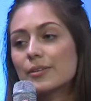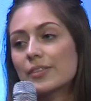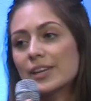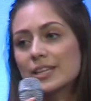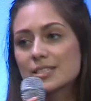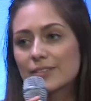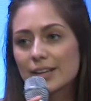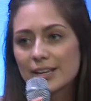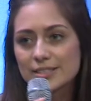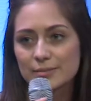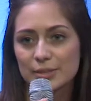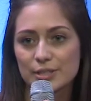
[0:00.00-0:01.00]
or in the hands of our
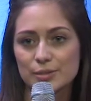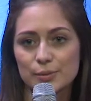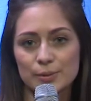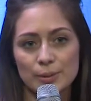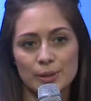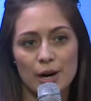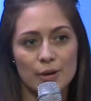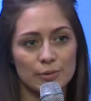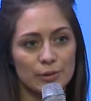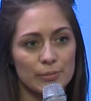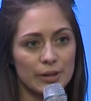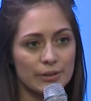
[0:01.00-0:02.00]
customers or our
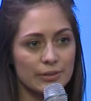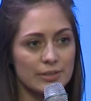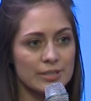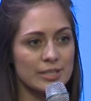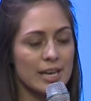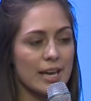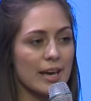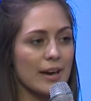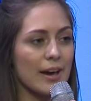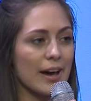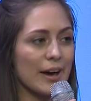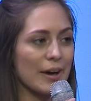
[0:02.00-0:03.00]
role models.
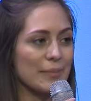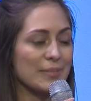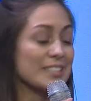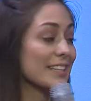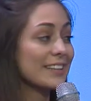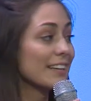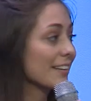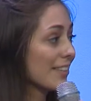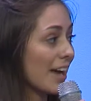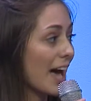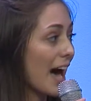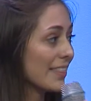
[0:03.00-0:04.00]
Because at
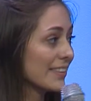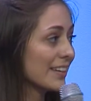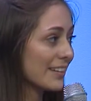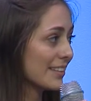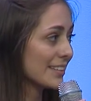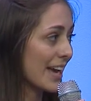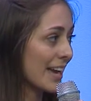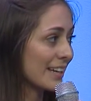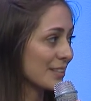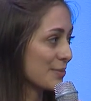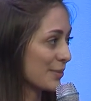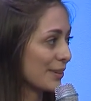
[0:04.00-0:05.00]
the end of the day,
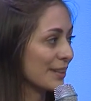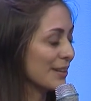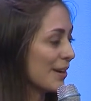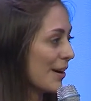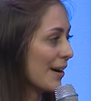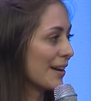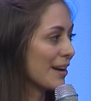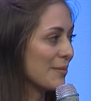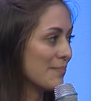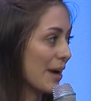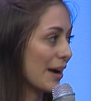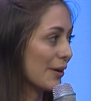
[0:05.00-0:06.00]
it's really not
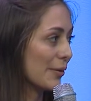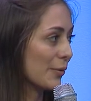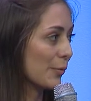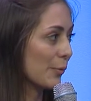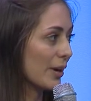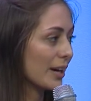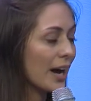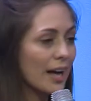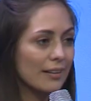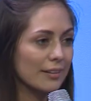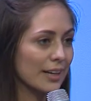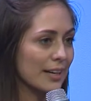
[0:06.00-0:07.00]
about what
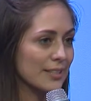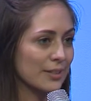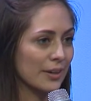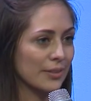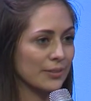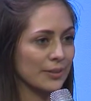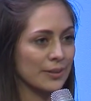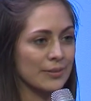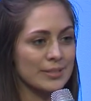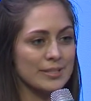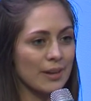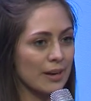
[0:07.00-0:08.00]
Kyle and I has gone through.
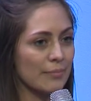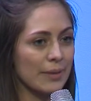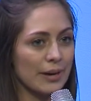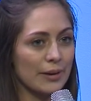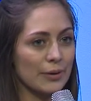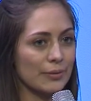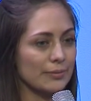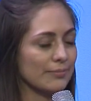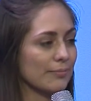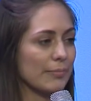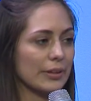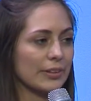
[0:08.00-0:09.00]
It's not about
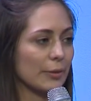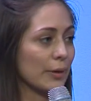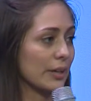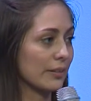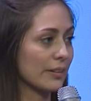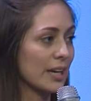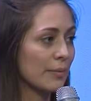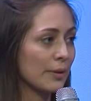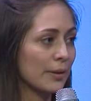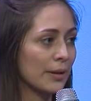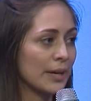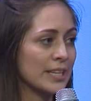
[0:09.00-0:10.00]
building Wear Your
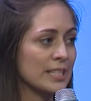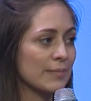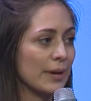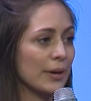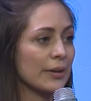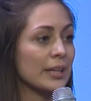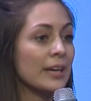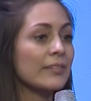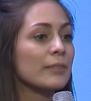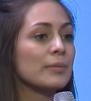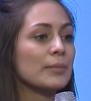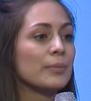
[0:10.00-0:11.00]
Label. It's about
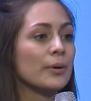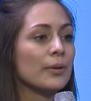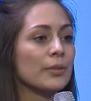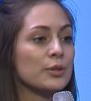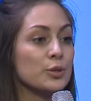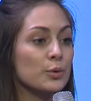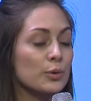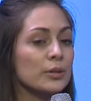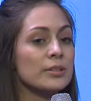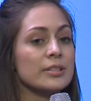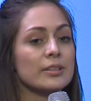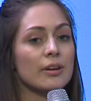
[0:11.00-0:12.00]
giving people the
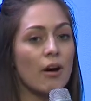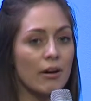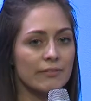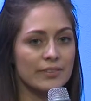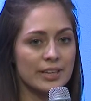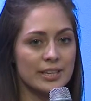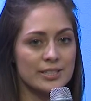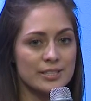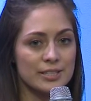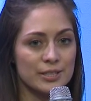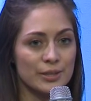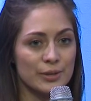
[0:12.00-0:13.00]
tools and the confidence
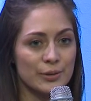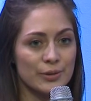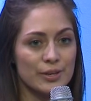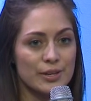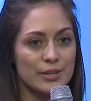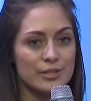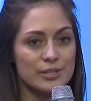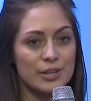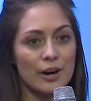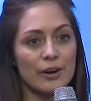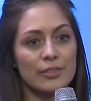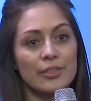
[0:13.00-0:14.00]
to
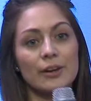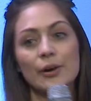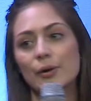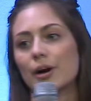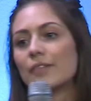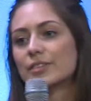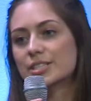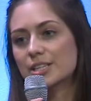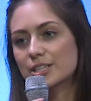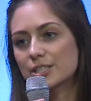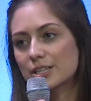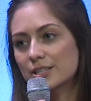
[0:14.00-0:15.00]
start their own
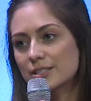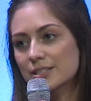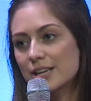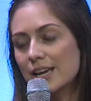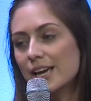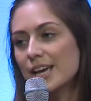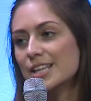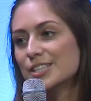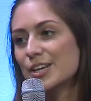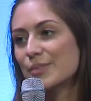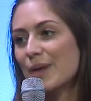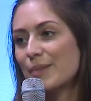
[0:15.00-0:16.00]
conversations. And
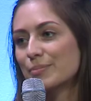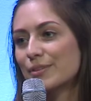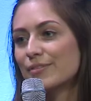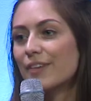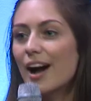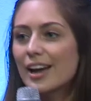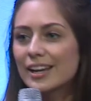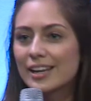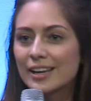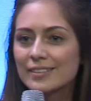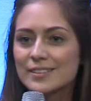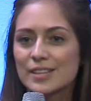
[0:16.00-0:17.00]
so by
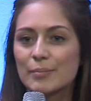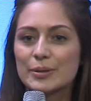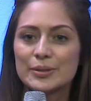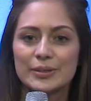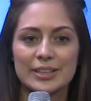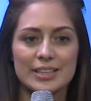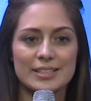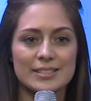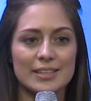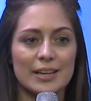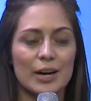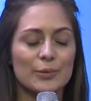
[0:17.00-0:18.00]
providing these
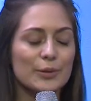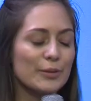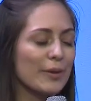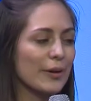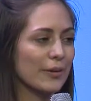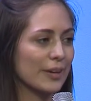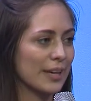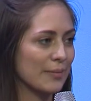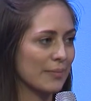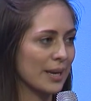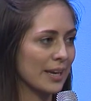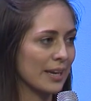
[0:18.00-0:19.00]
opportunities like our role model
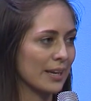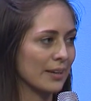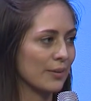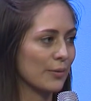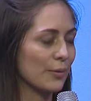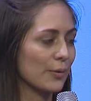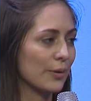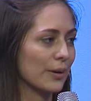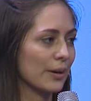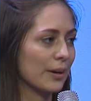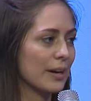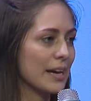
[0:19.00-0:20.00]
campaign
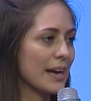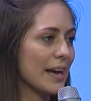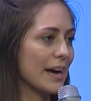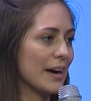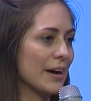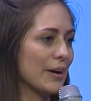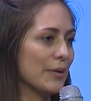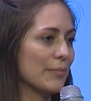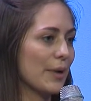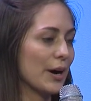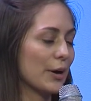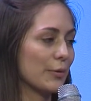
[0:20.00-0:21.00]
or
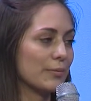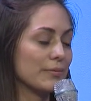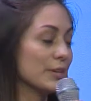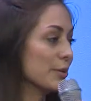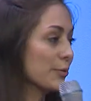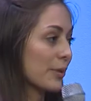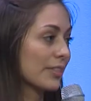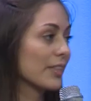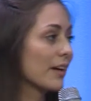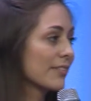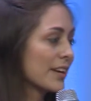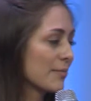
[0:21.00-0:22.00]
our new With
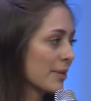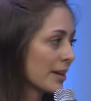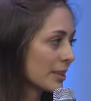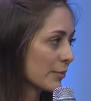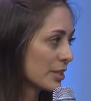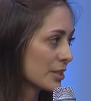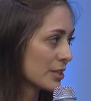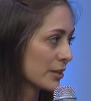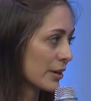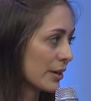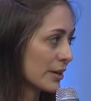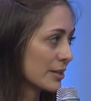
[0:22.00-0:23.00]
Love campaign that we just
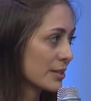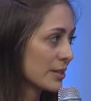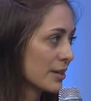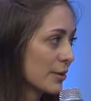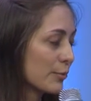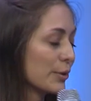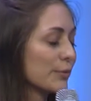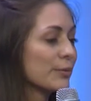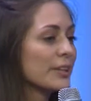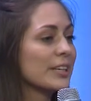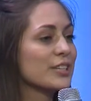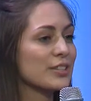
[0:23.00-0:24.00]
launched, we're
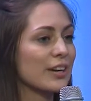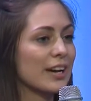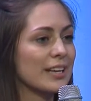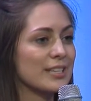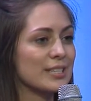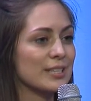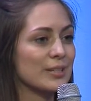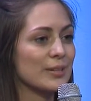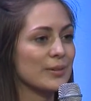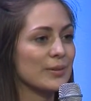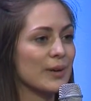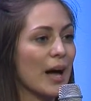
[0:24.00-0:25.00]
really trying
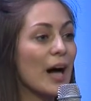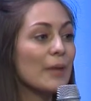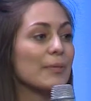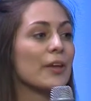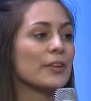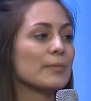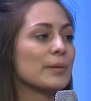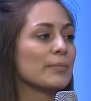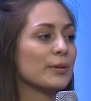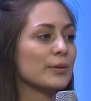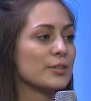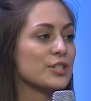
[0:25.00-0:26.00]
to help other
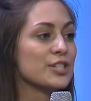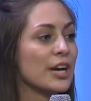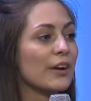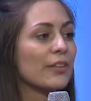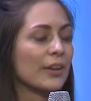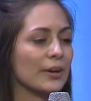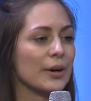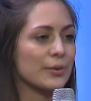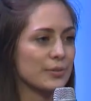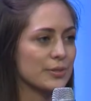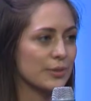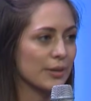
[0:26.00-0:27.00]
people share their own
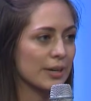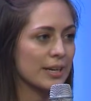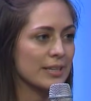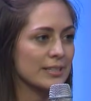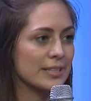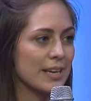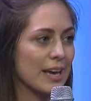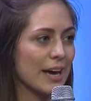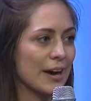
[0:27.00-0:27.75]
stories